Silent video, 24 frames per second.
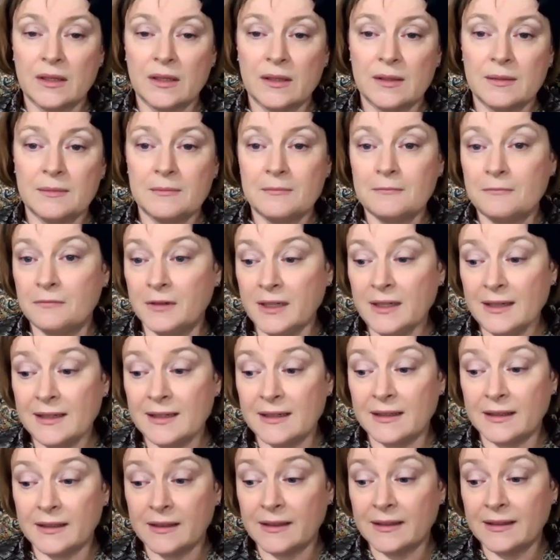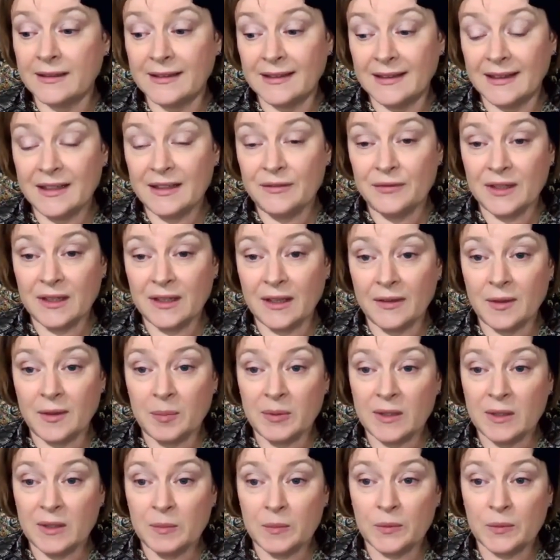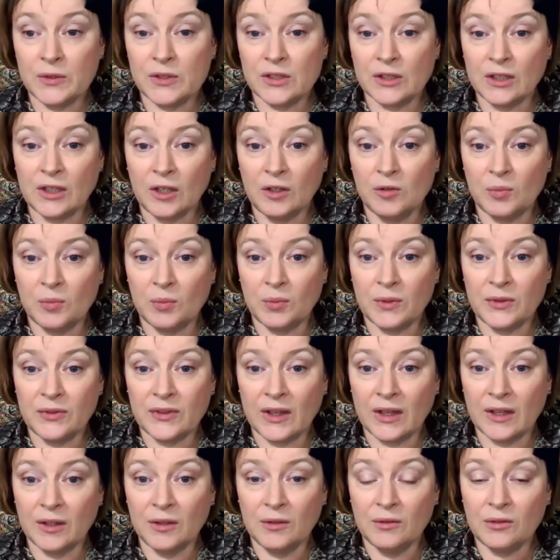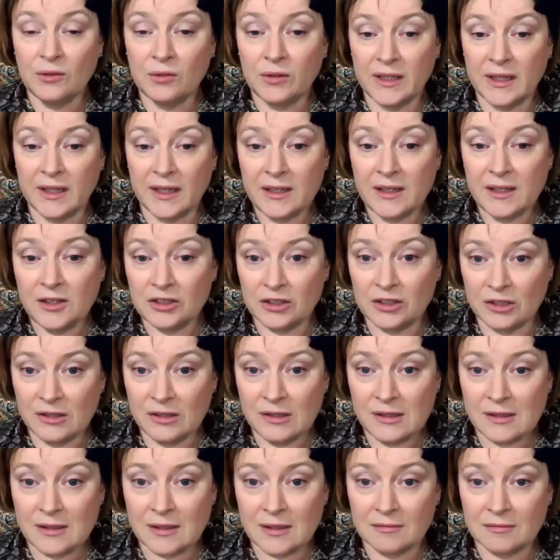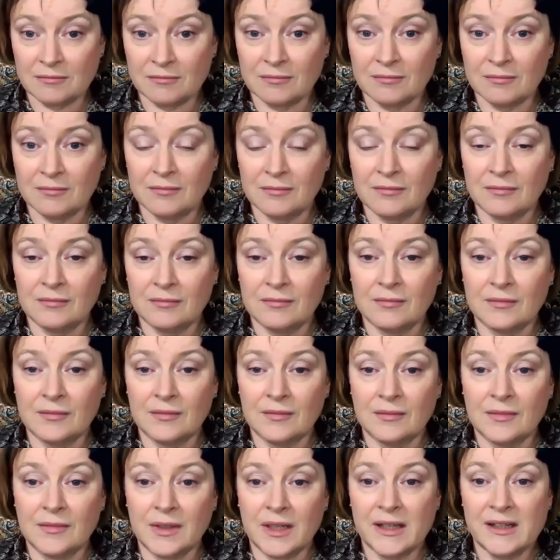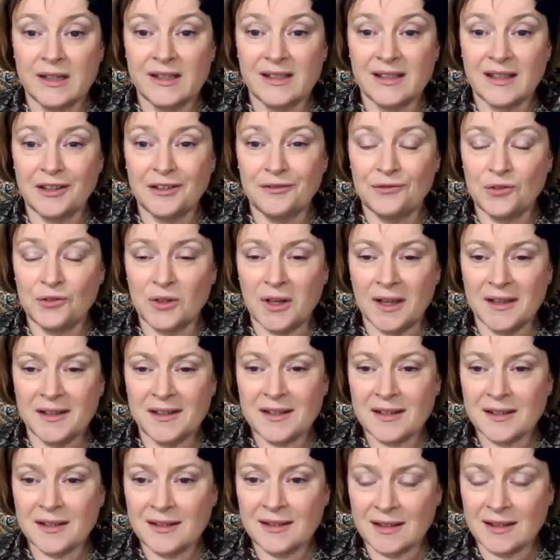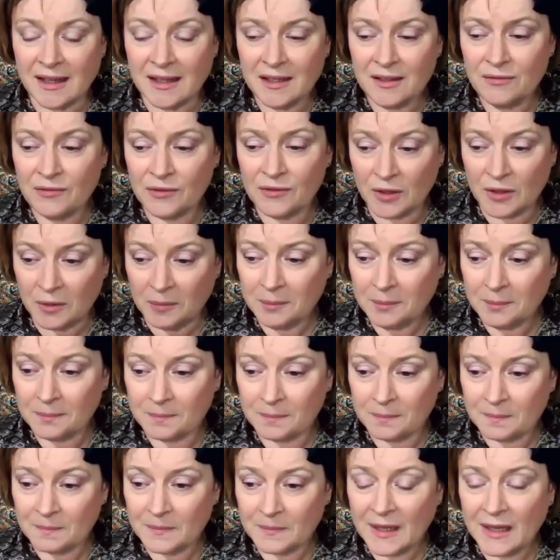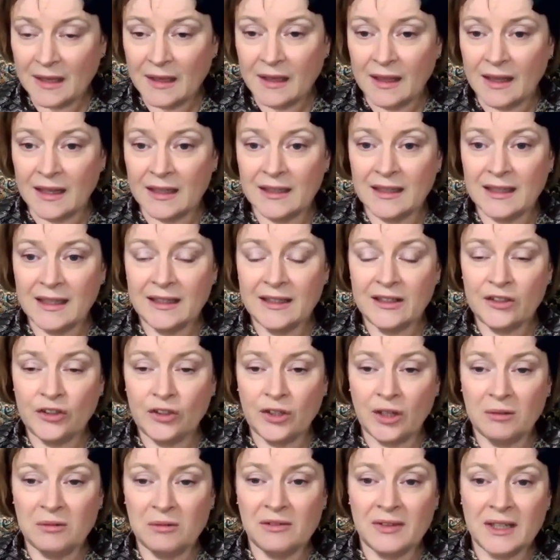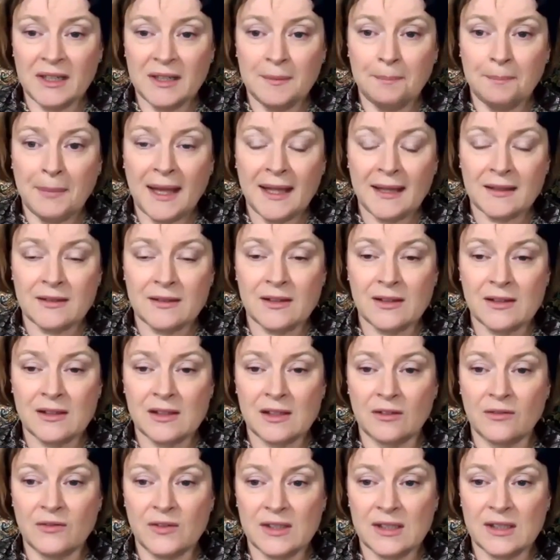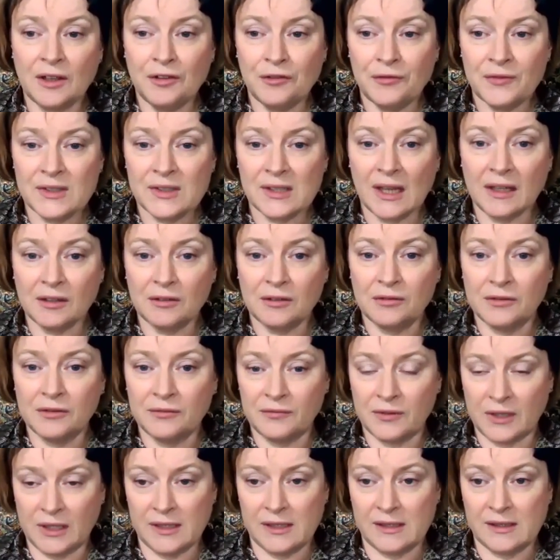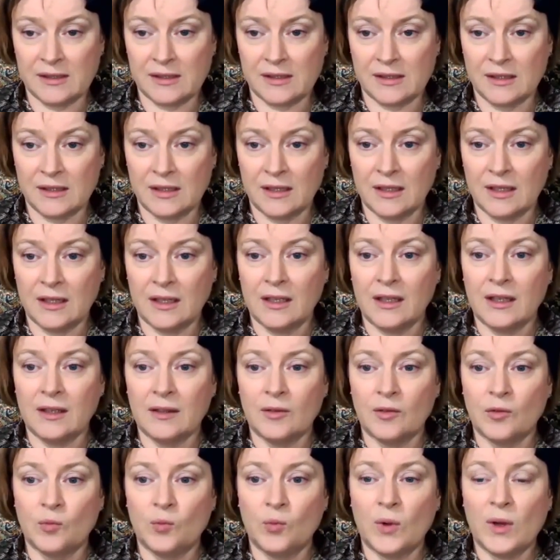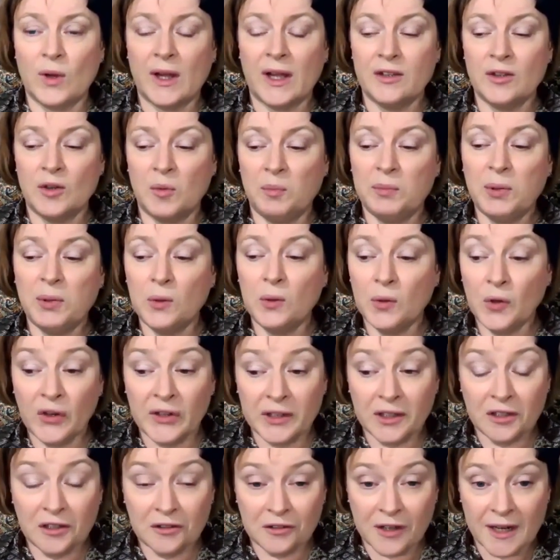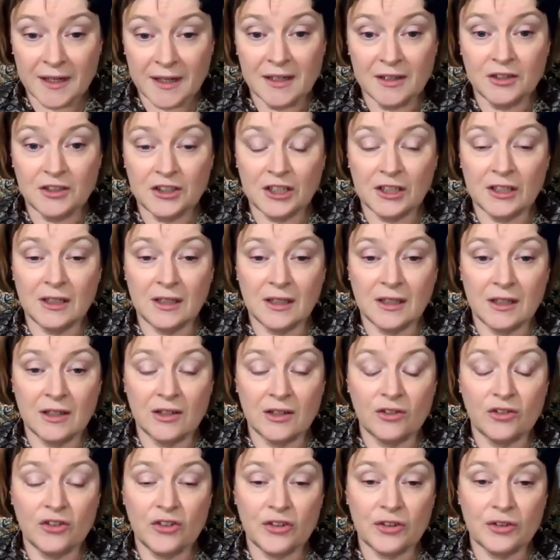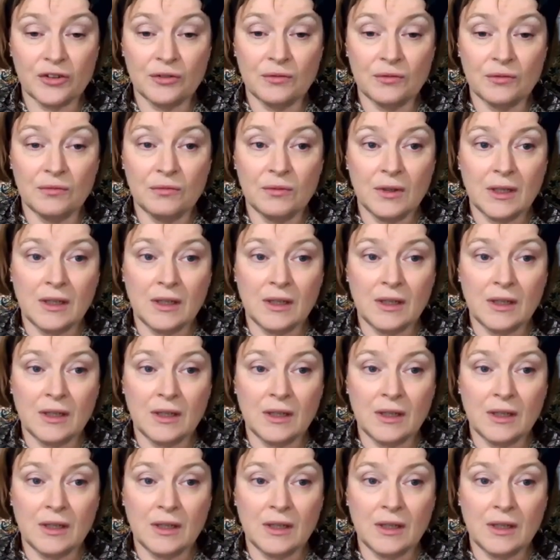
really leaving other people to cope with their own creations instead of trying to save them, and letting go of any patterns of self-sacrifice where you're pouring your energy into